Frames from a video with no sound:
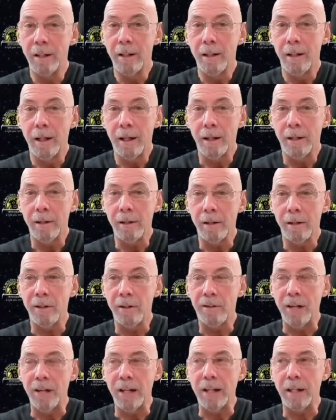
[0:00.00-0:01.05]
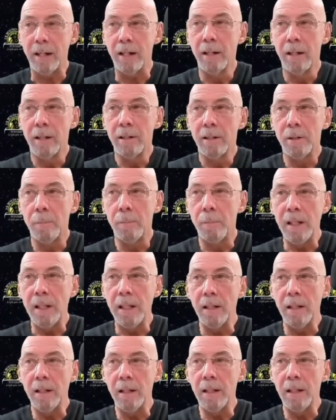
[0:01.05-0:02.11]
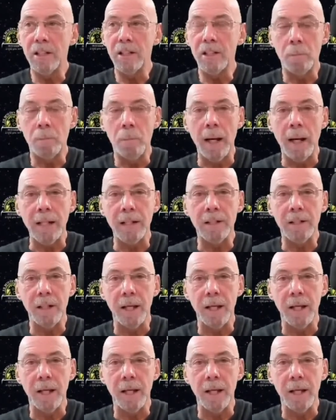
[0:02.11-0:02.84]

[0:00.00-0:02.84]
And Absolutely. I think to be in this space